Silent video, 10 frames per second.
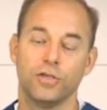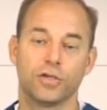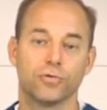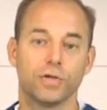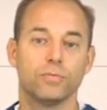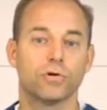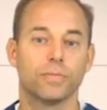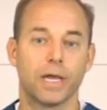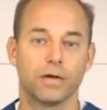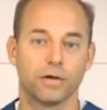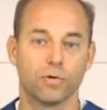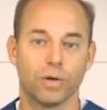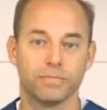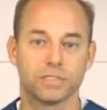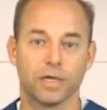You can read more about it on our
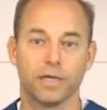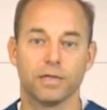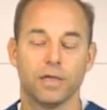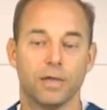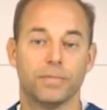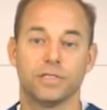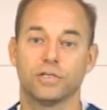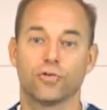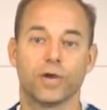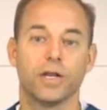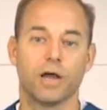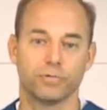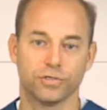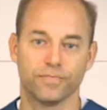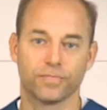website, but it's a great
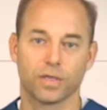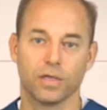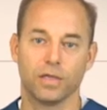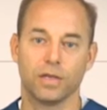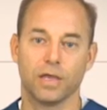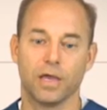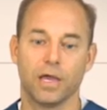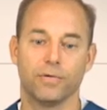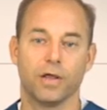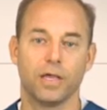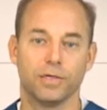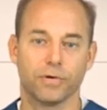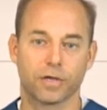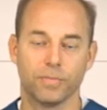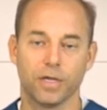option. And I would highly
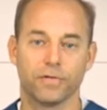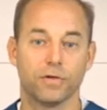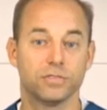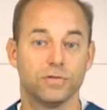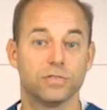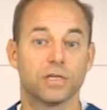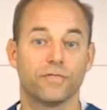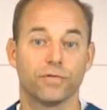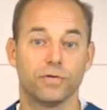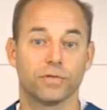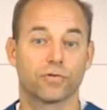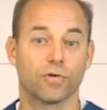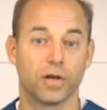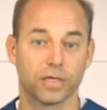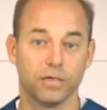recommend those of you suffering with
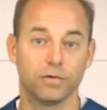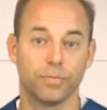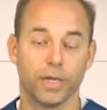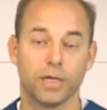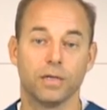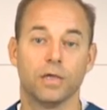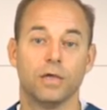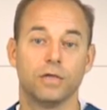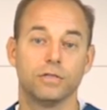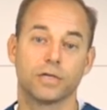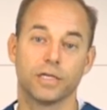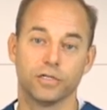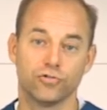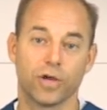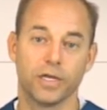chronic heel pain look
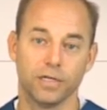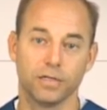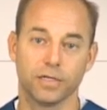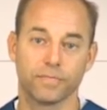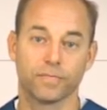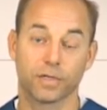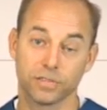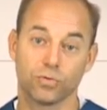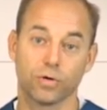into dry needling because it